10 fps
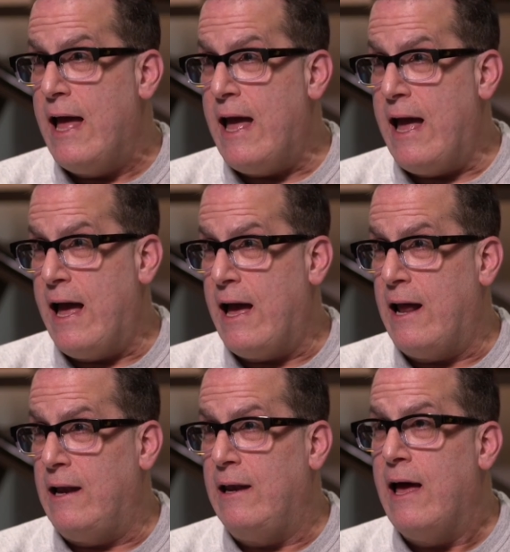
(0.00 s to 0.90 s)

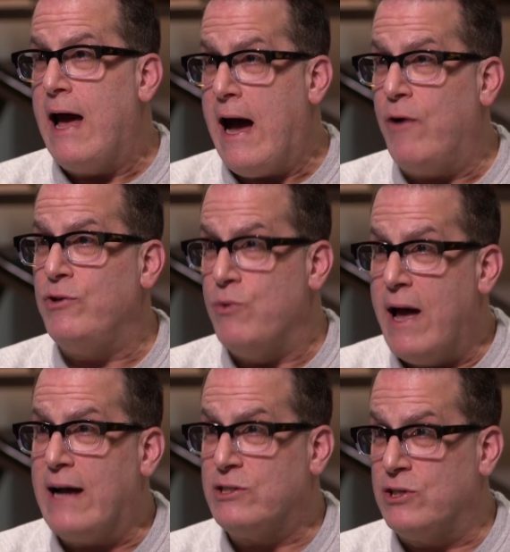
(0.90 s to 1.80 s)
and how you
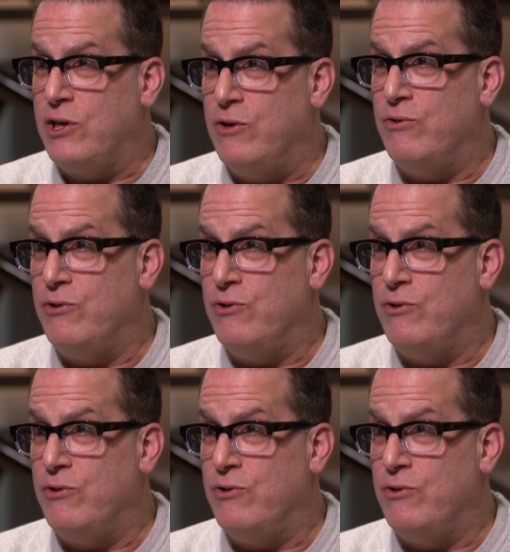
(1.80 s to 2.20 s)
execute